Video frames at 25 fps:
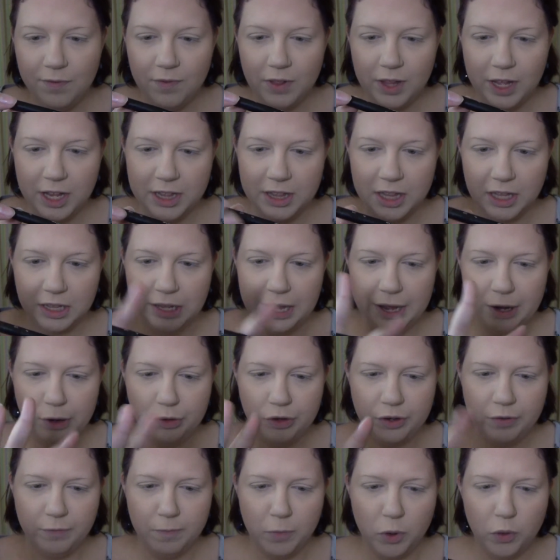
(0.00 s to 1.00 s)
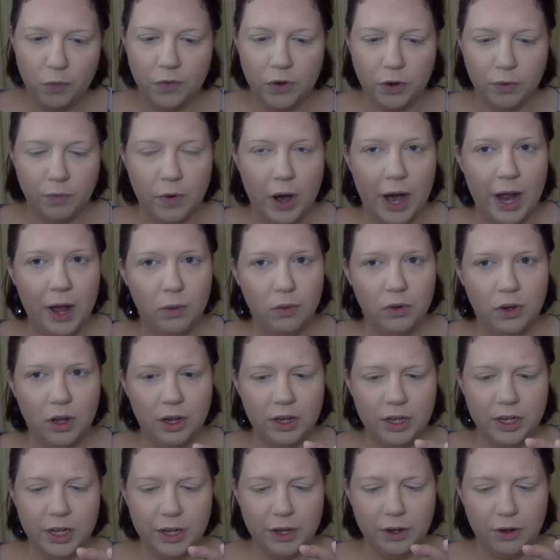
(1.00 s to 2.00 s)
of like the letters have moved around
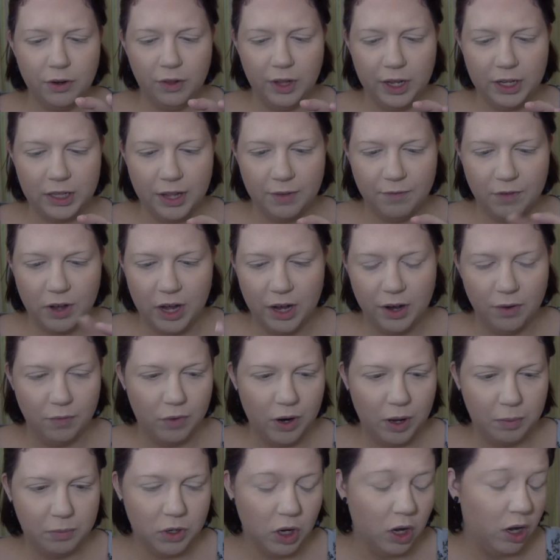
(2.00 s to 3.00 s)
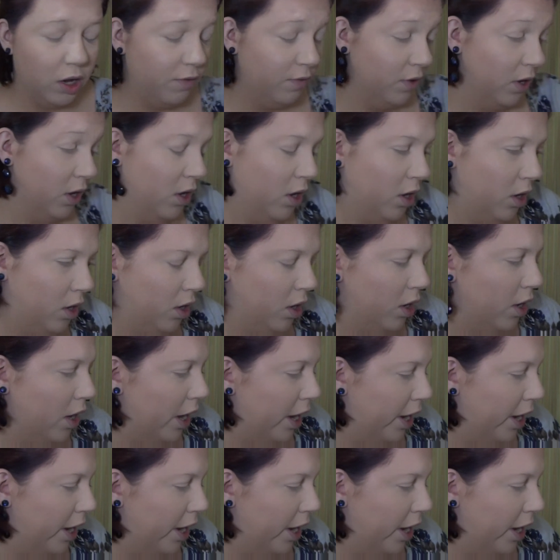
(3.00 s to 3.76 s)
on here, like they've kind of rubbed off.